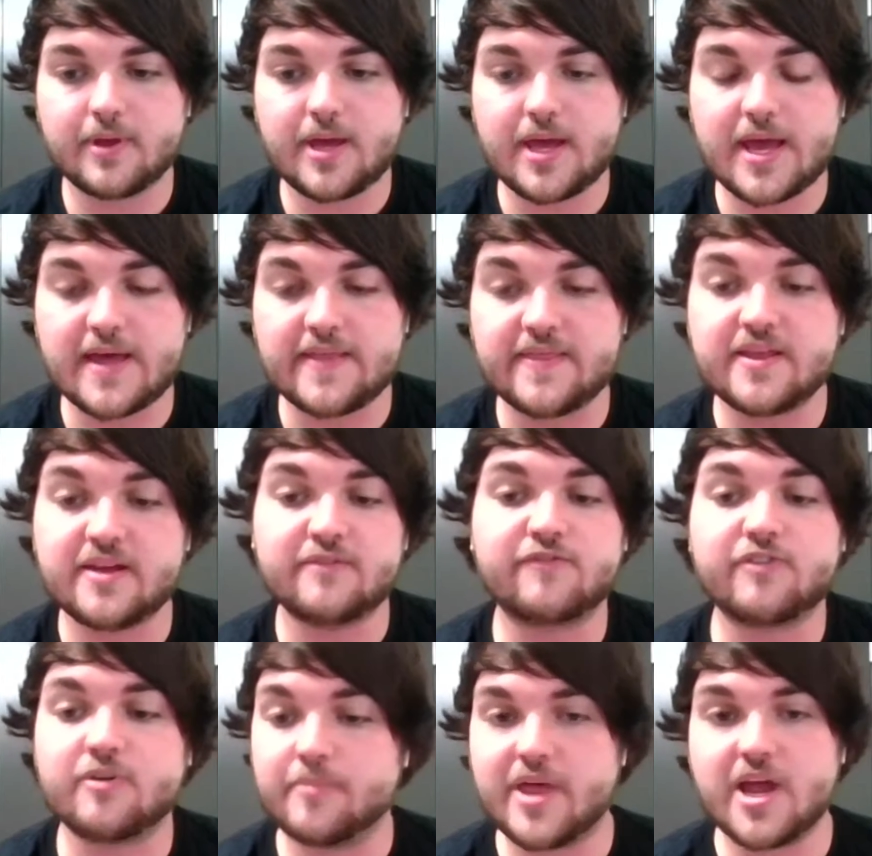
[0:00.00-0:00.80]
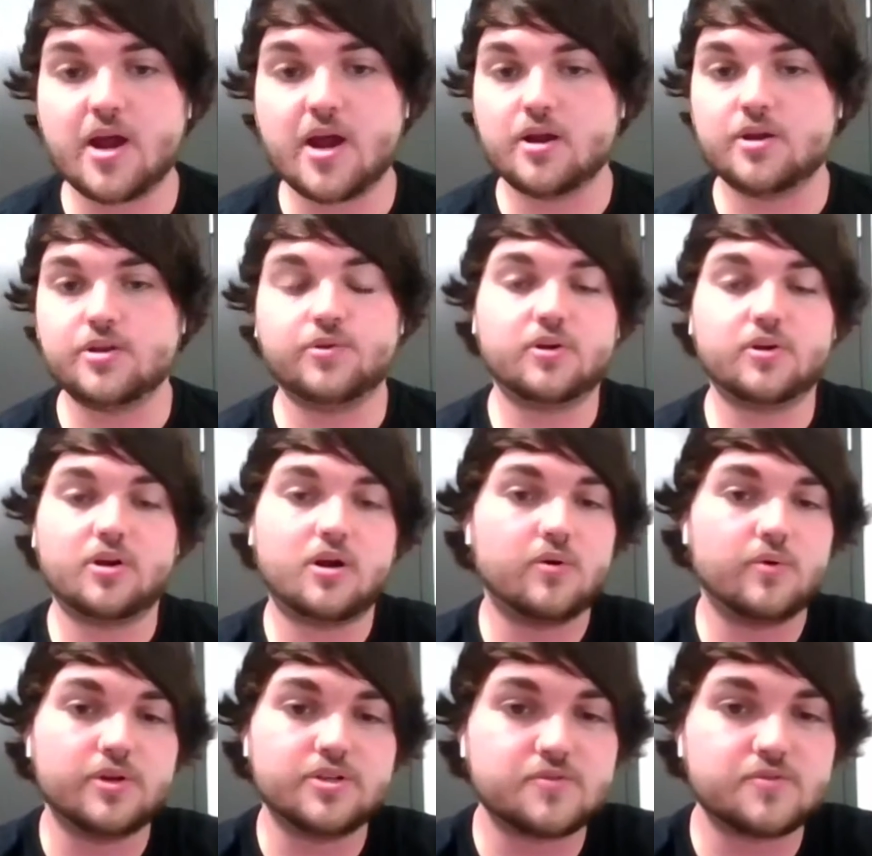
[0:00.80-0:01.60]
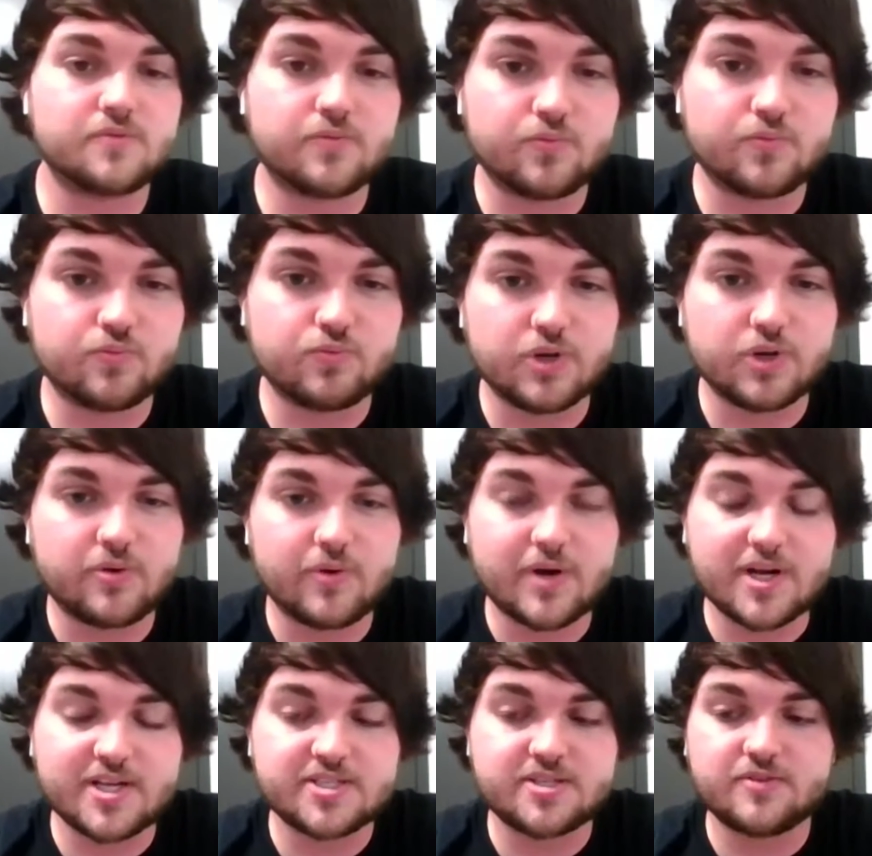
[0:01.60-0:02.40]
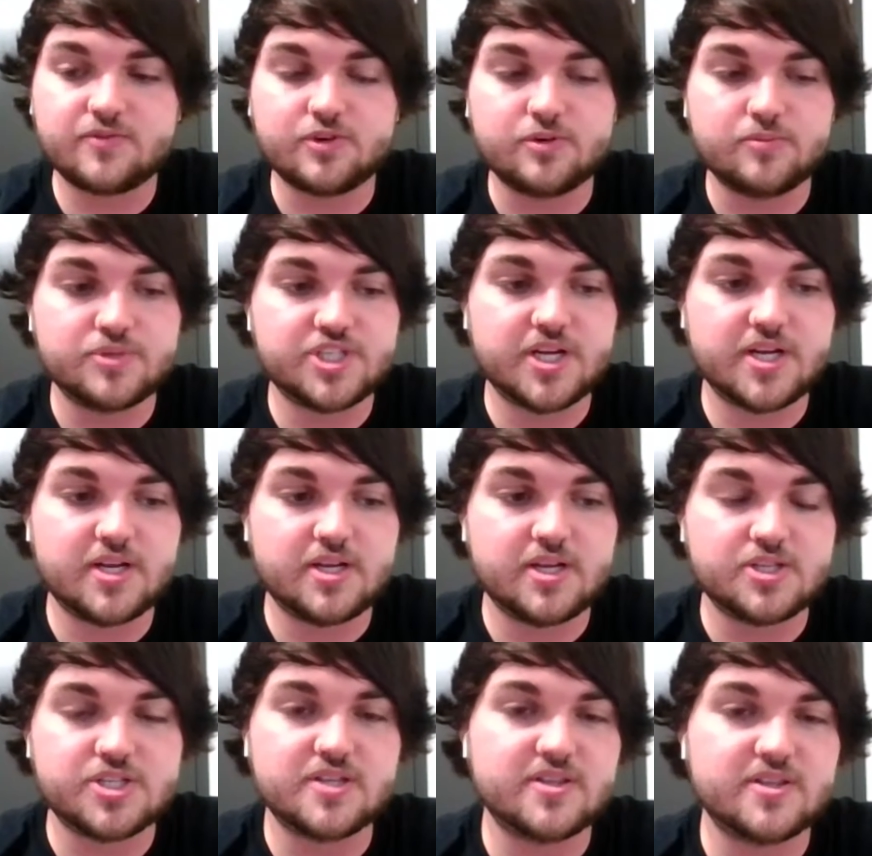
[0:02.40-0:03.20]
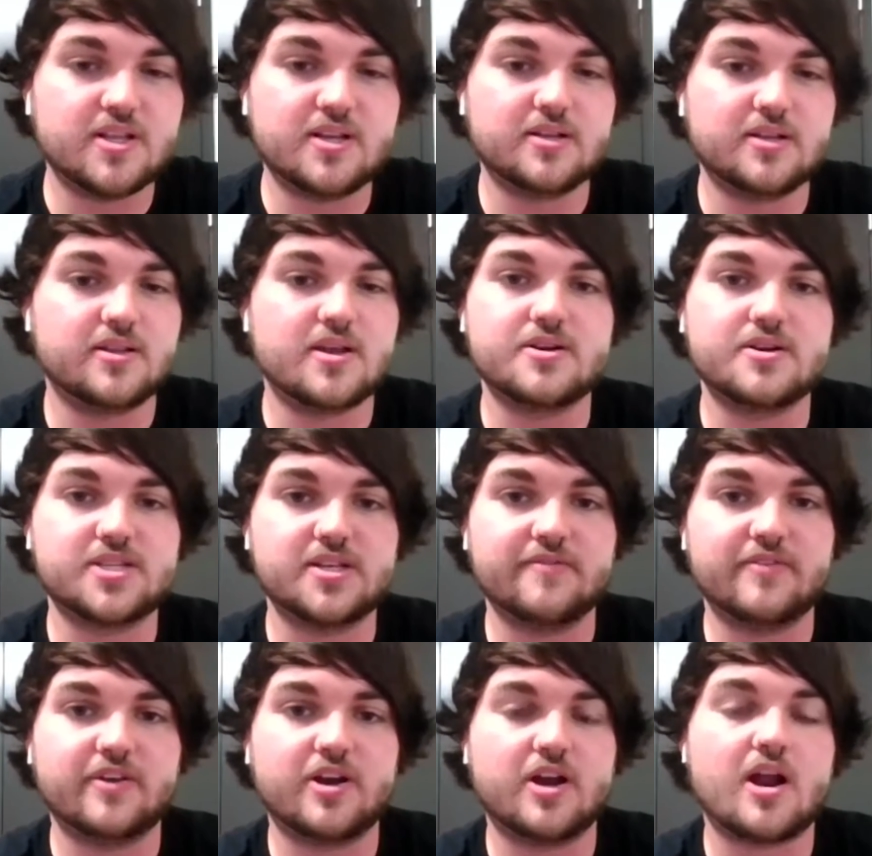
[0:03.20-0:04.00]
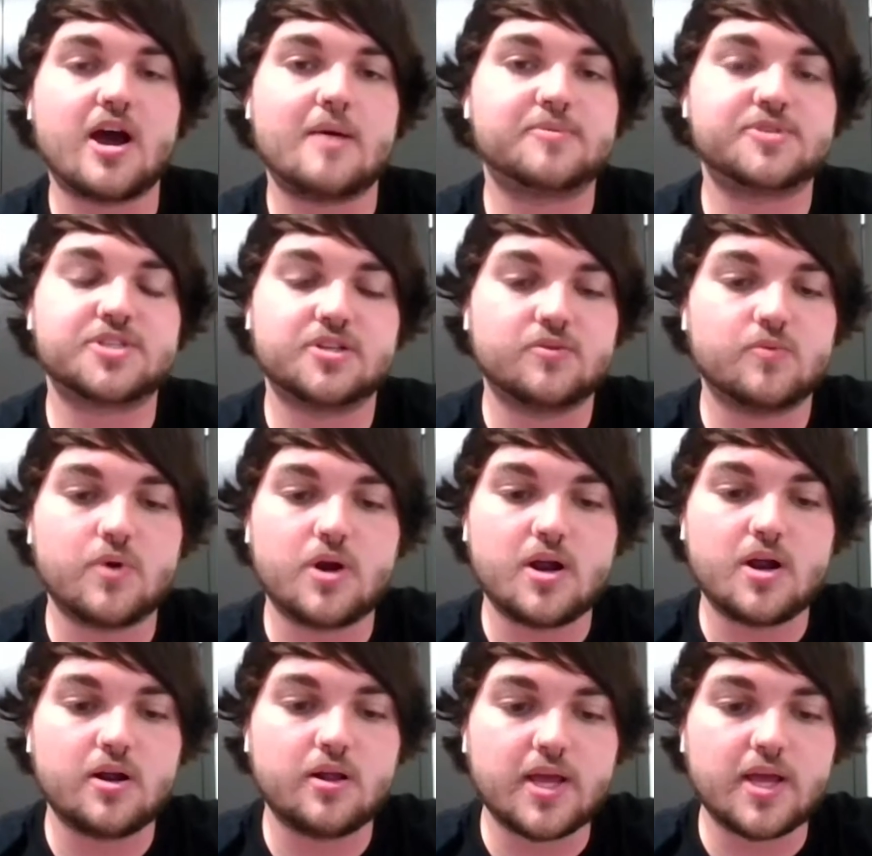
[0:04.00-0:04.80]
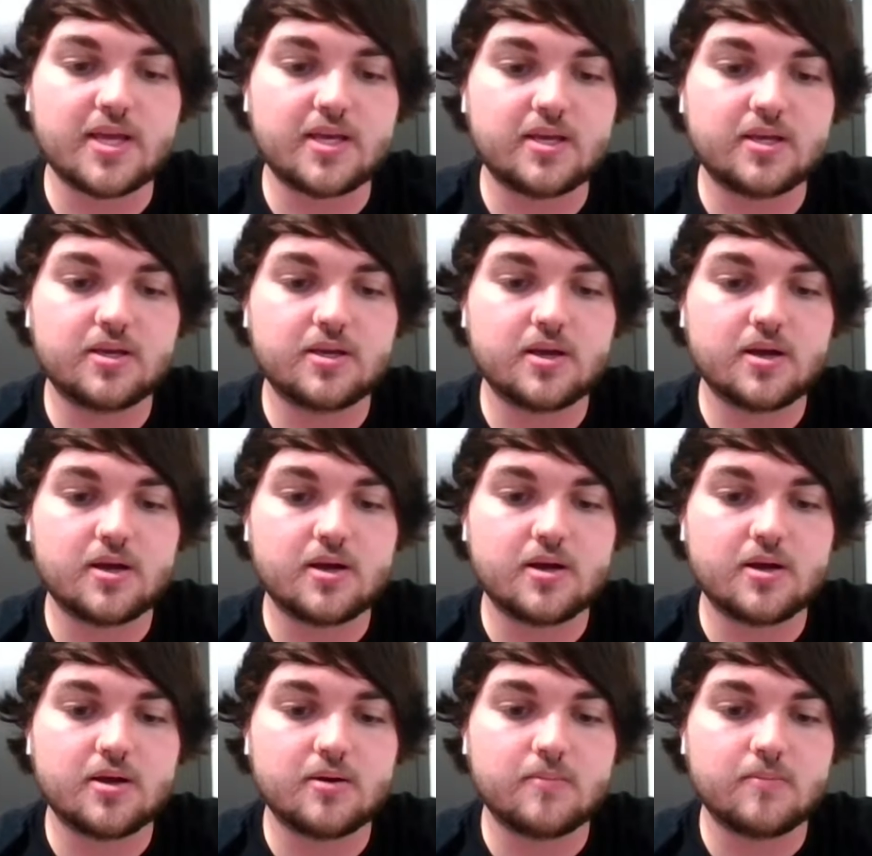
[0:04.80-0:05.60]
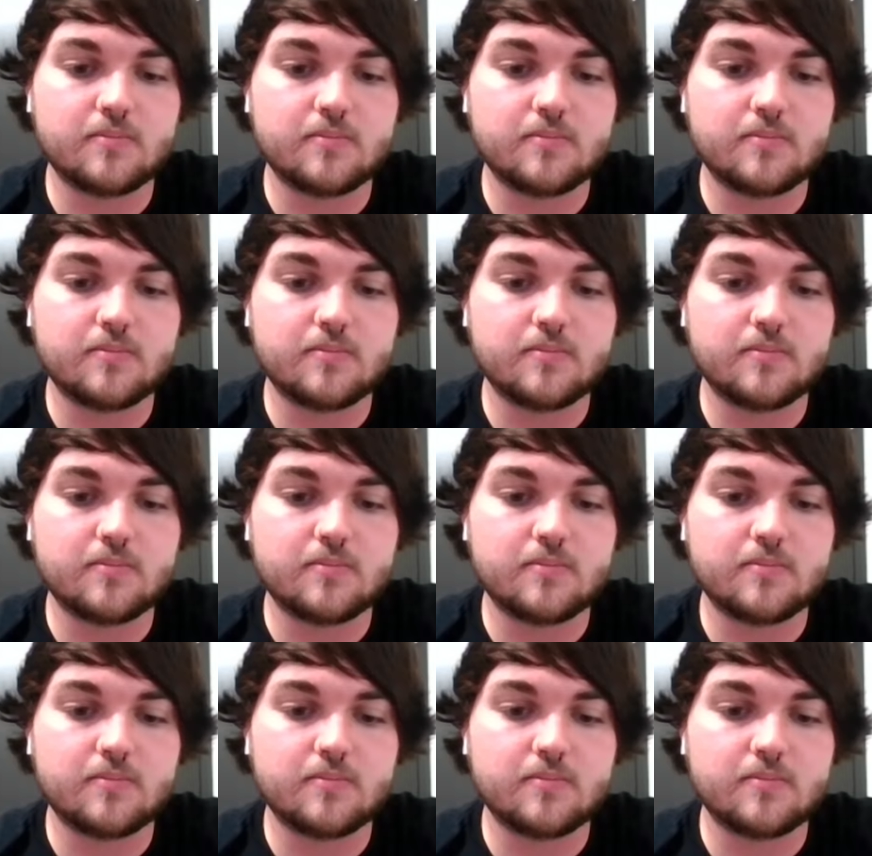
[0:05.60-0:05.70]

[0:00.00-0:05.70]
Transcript: then from there, you can always request a room change. And then there's even an option where like a